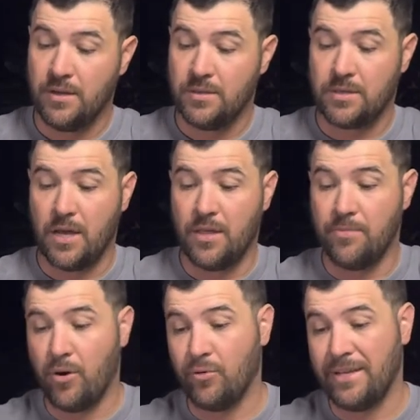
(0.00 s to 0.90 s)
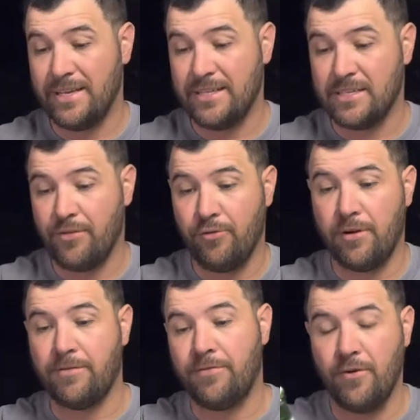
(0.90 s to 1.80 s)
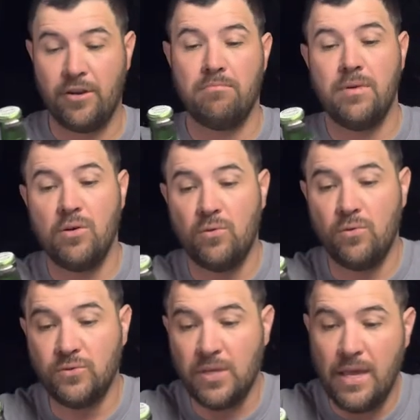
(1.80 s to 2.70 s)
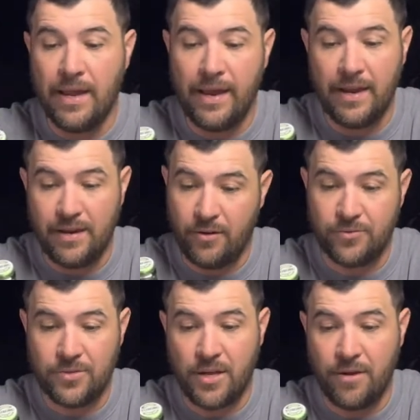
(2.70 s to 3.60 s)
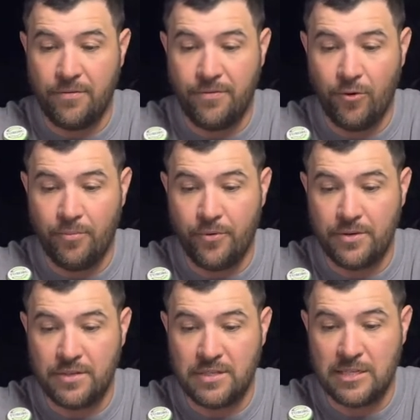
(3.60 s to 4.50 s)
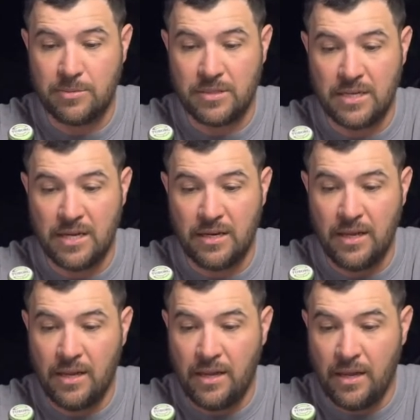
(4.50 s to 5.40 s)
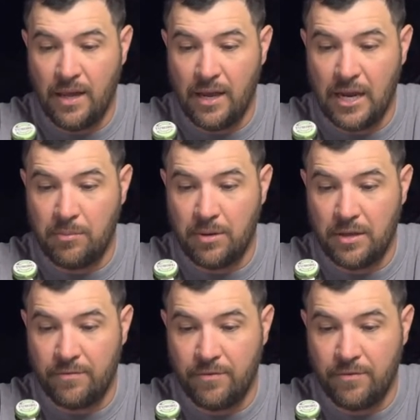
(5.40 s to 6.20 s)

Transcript: So the bottle is a 330 mils and also 4.6% ABV.